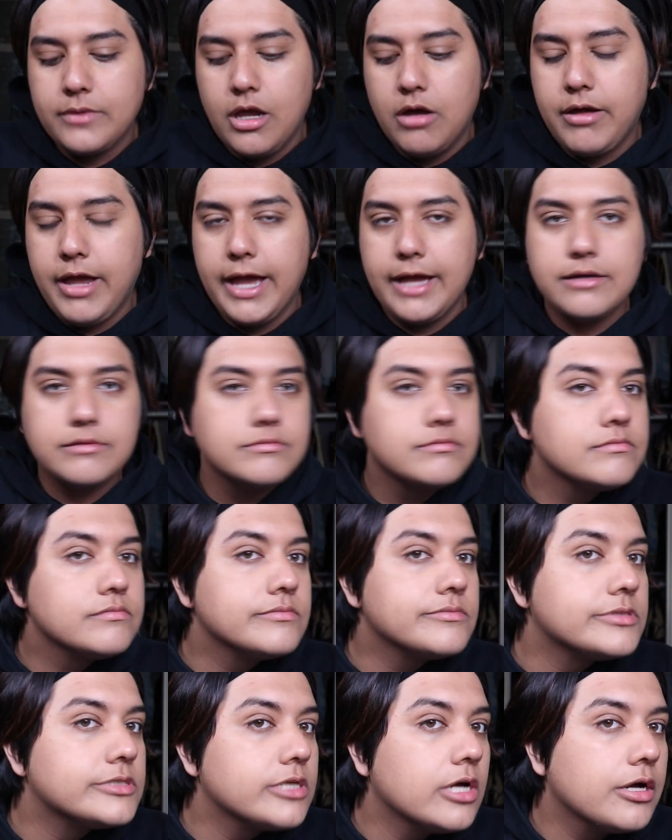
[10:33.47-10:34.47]
Okay,
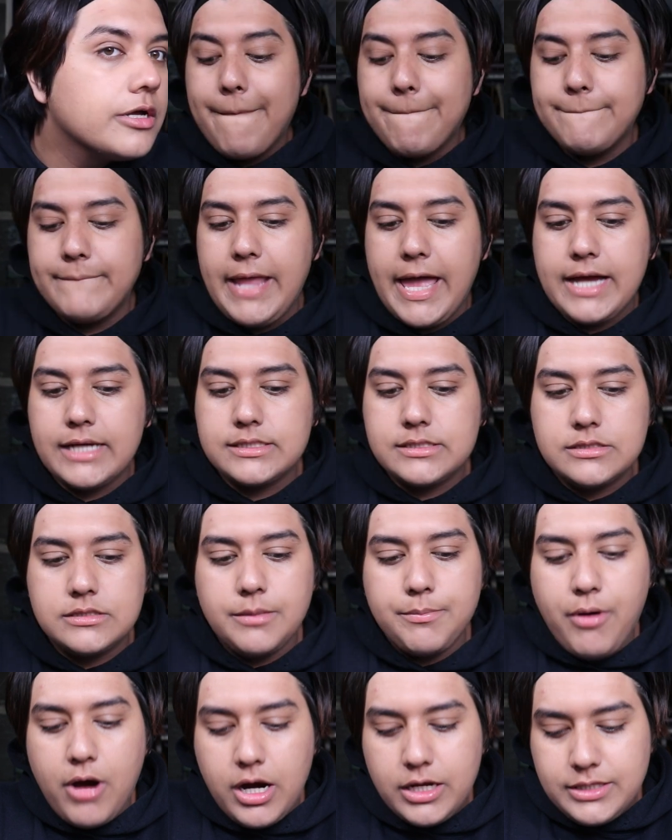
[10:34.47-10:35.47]
so next,
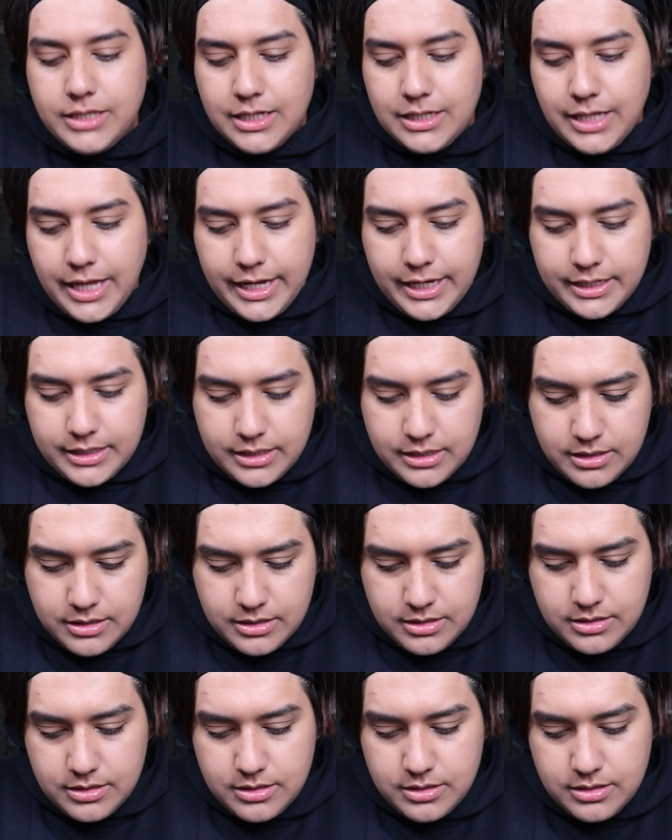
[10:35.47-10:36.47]
the part that, like,
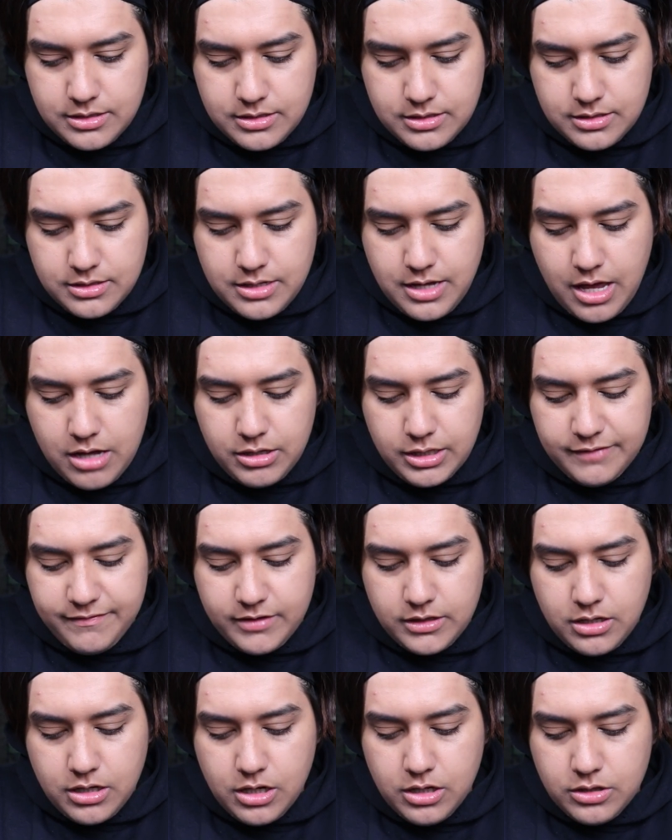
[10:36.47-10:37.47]
I don't
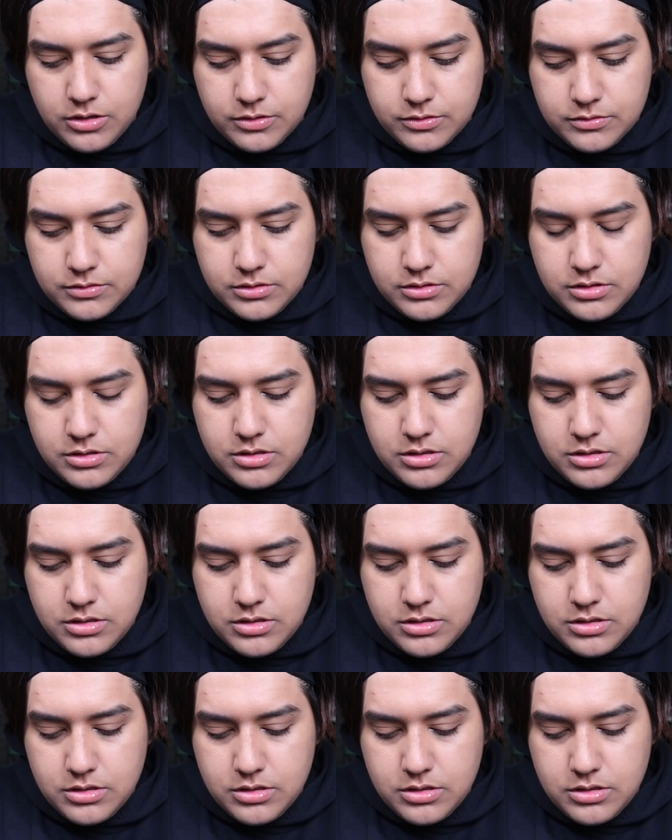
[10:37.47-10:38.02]
even know,